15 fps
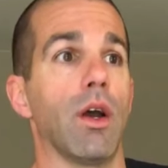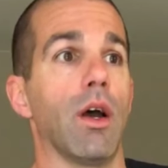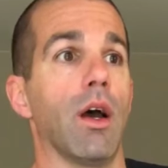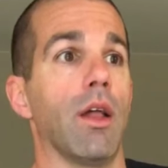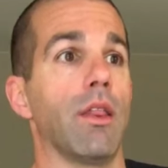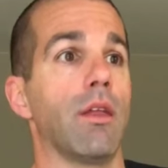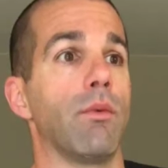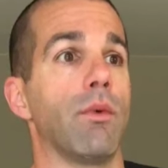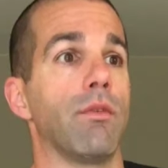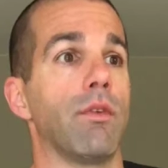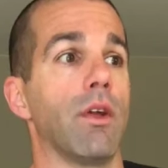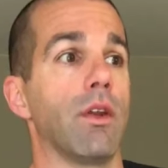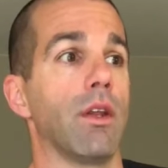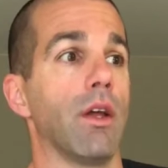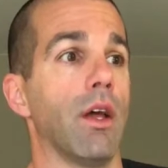I think we've
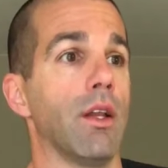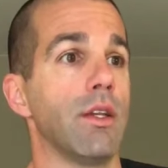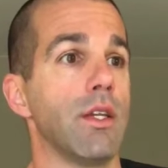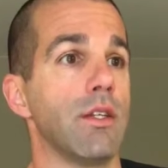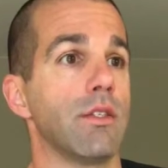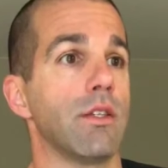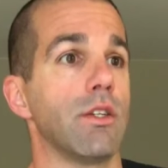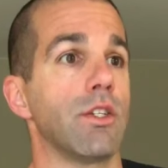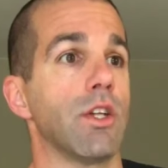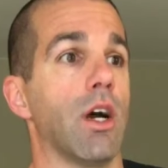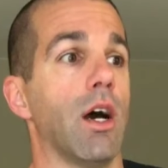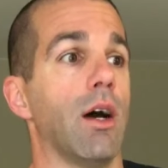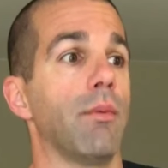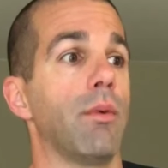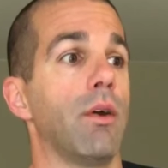done a decent
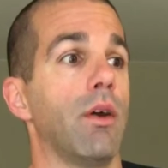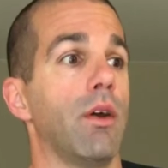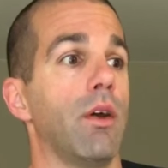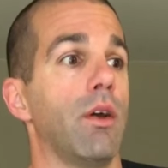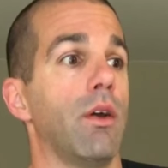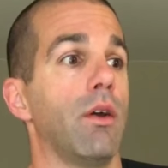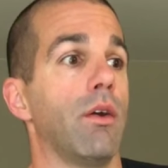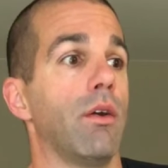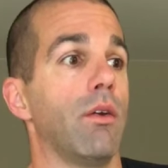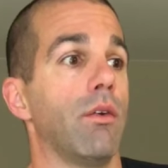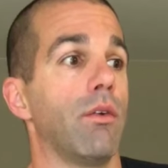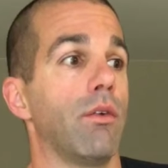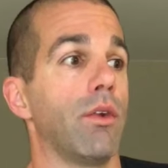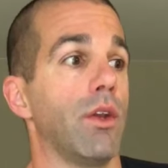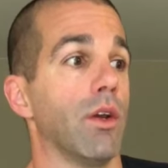job,
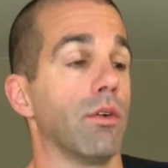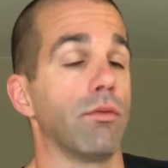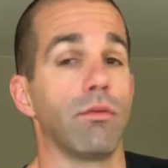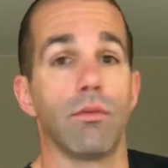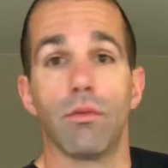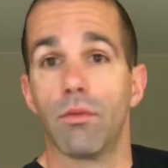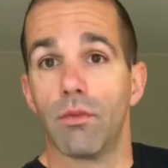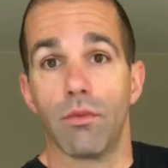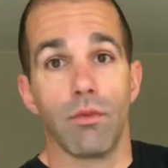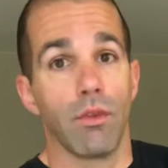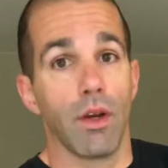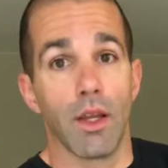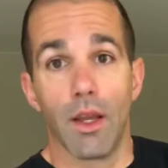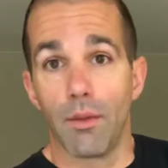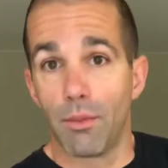you know,
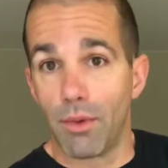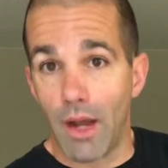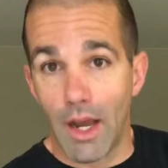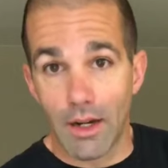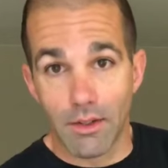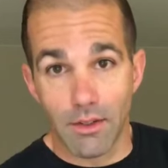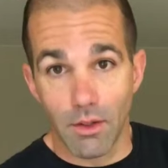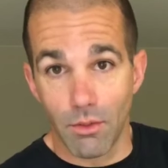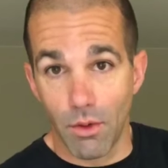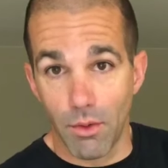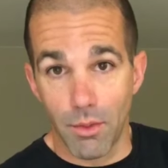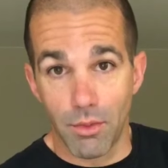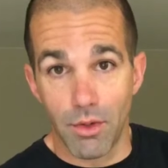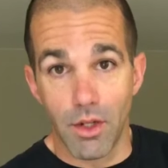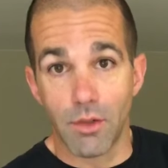again, practicing what we
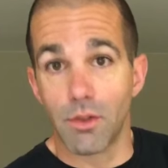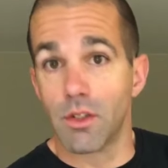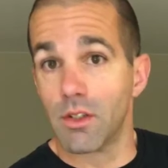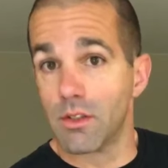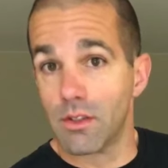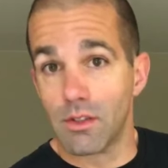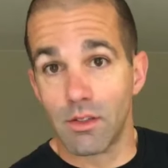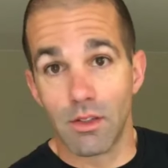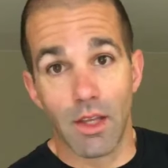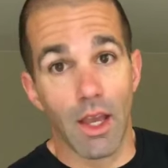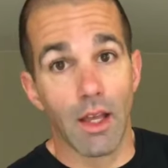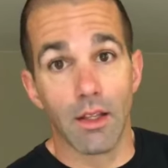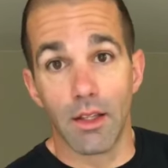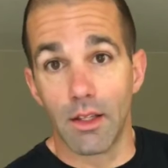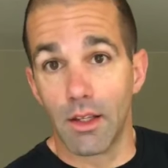preach, which is
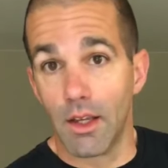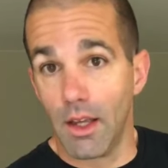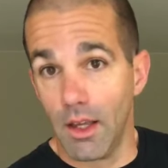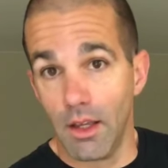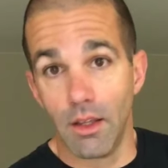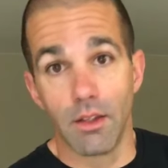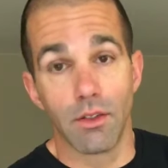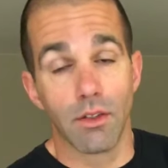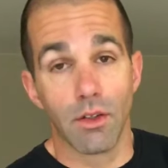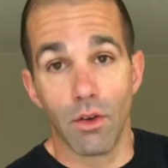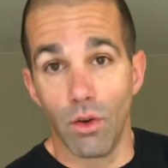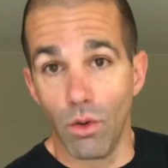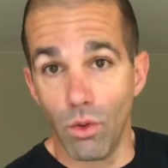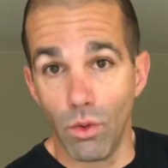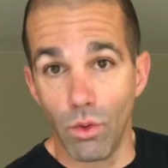scaling is
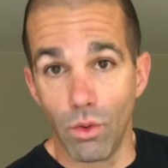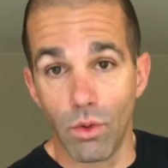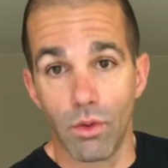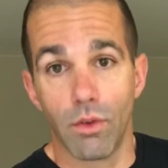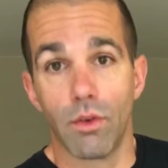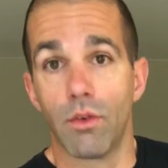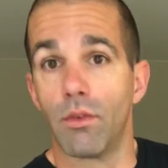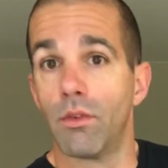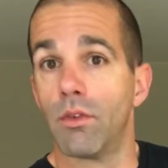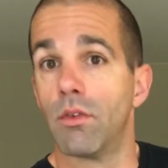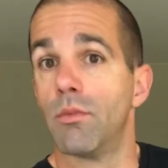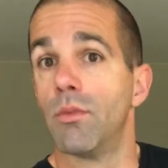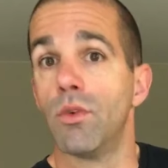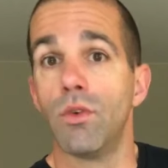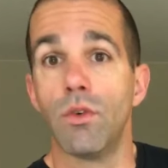cool.
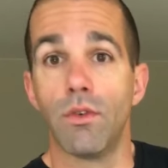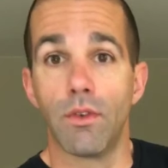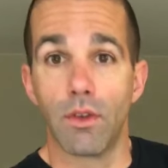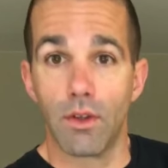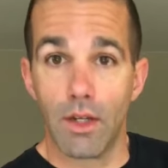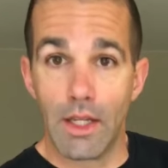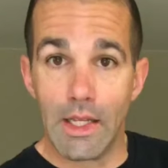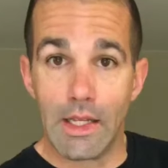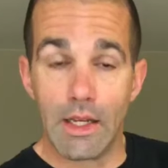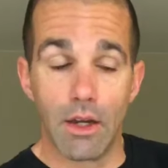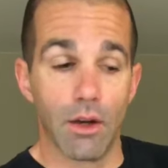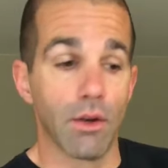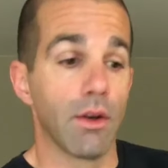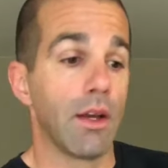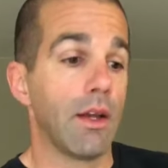Remove your
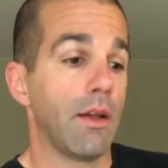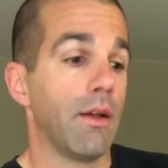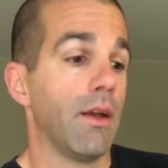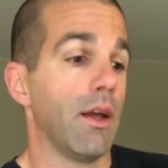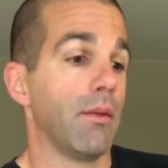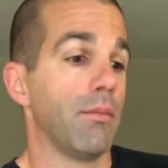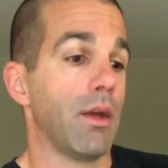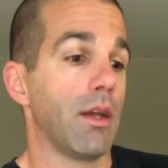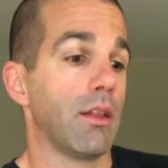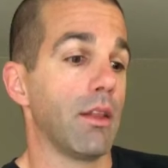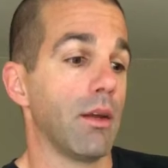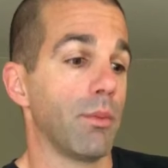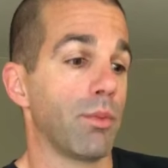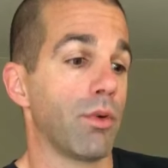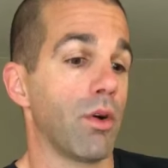ego and make
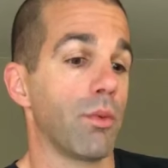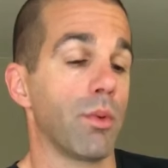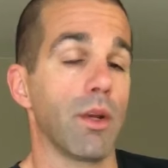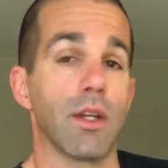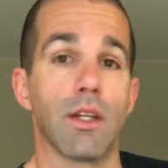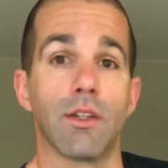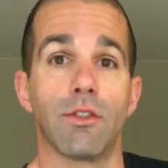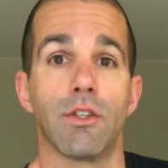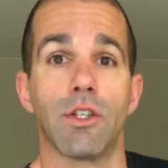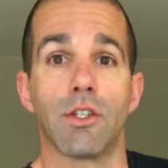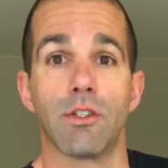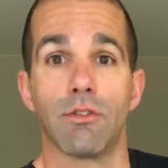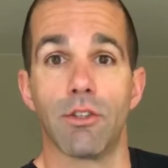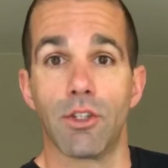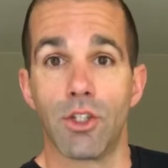the appropriate
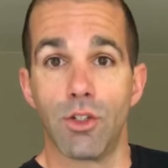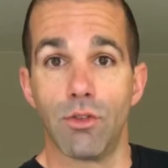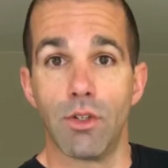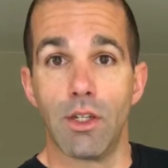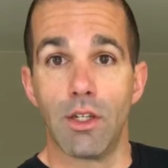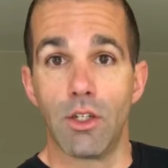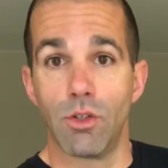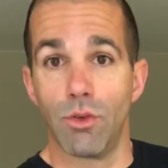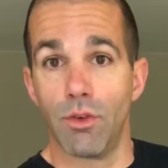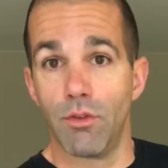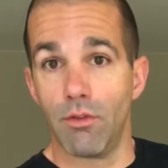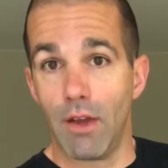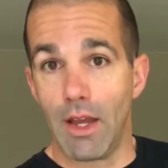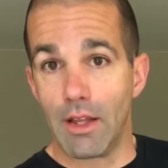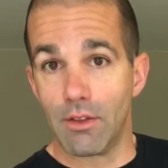decisions that you need to
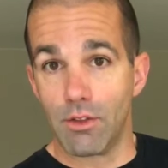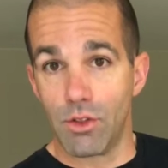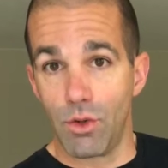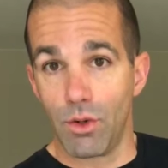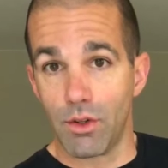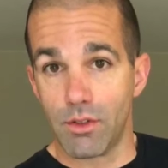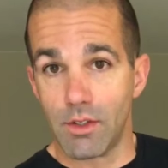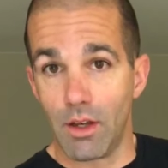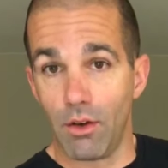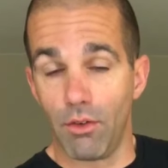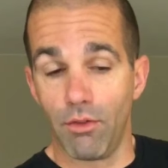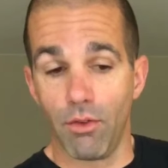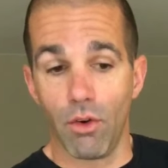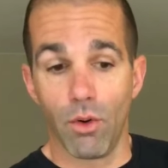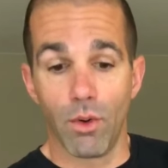advance
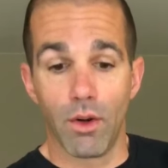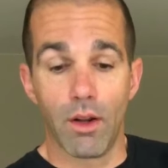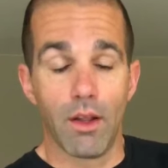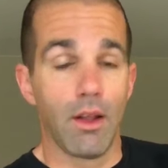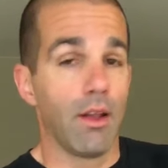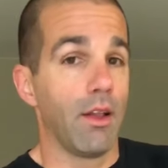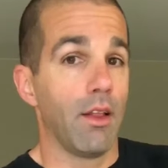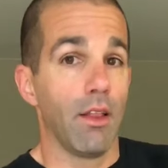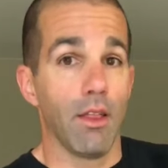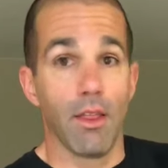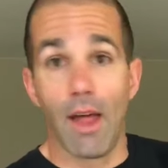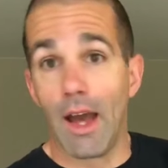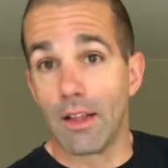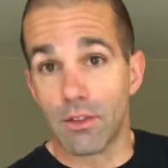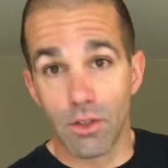yourself forward.
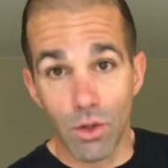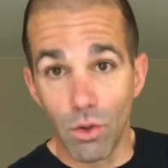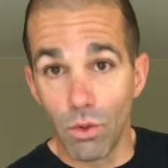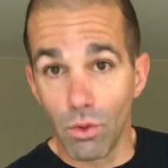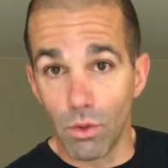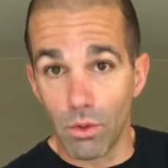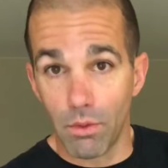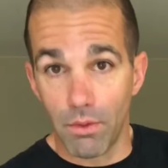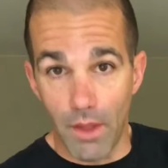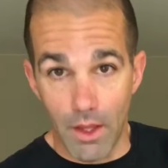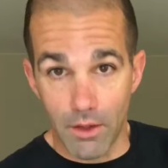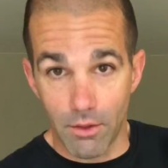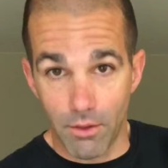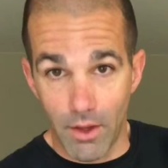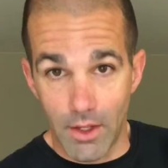That's cool.
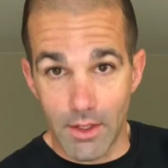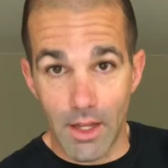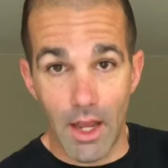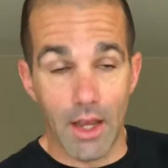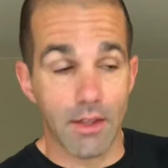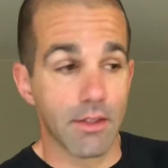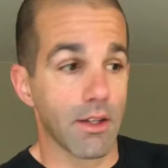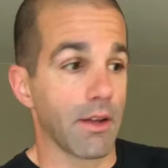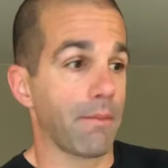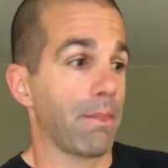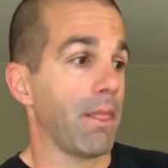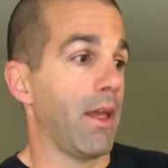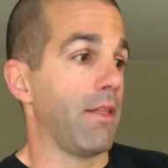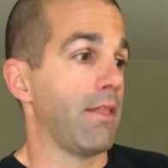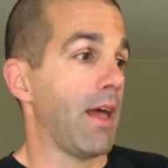That's fantastic.
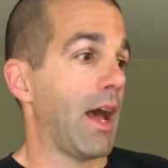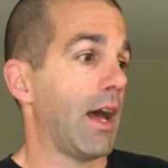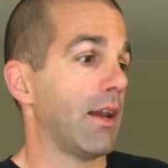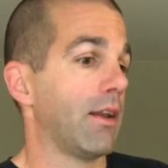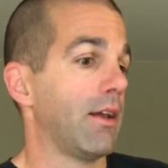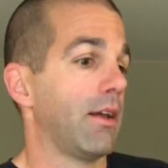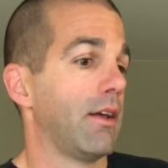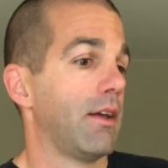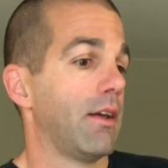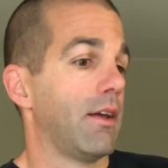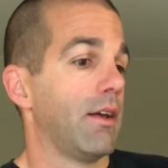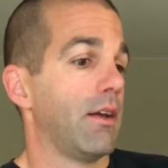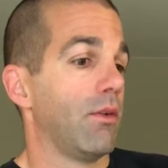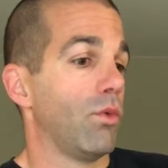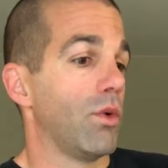And that
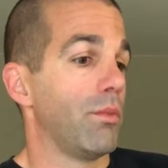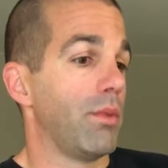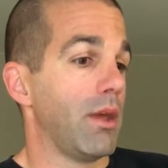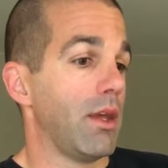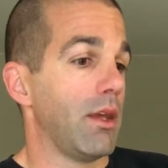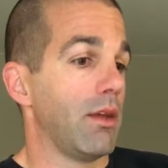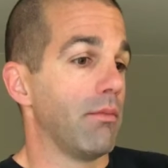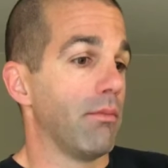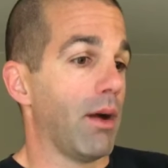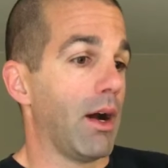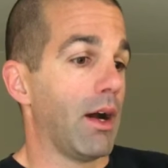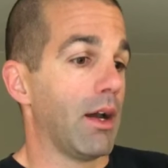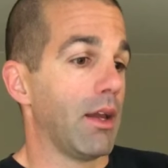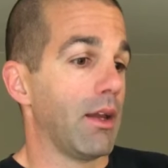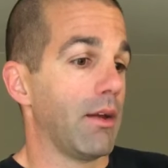would be
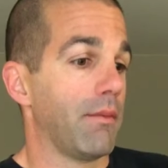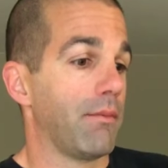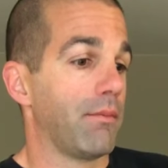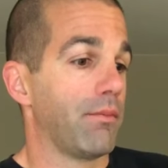my